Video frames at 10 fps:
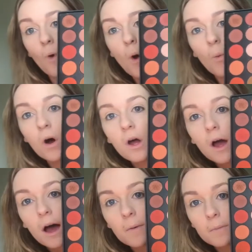going
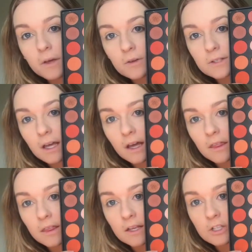to be using
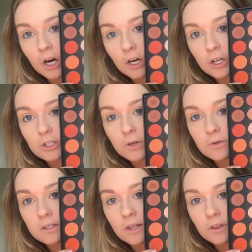the darker
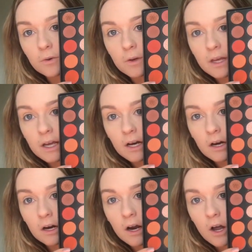tones in through
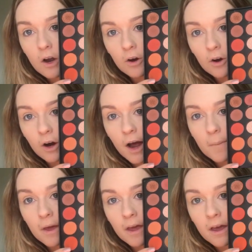here,
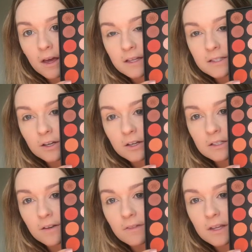grabbing a
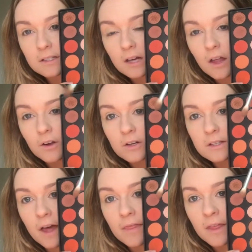series of these
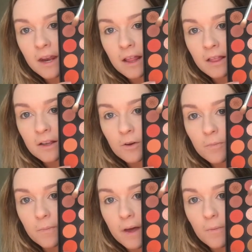colors, and then a little
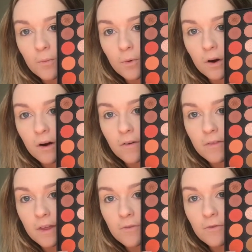bit more of
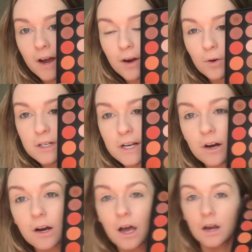the red or
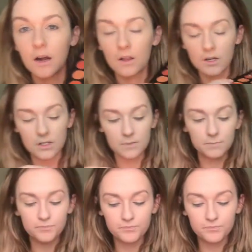terracotta colors.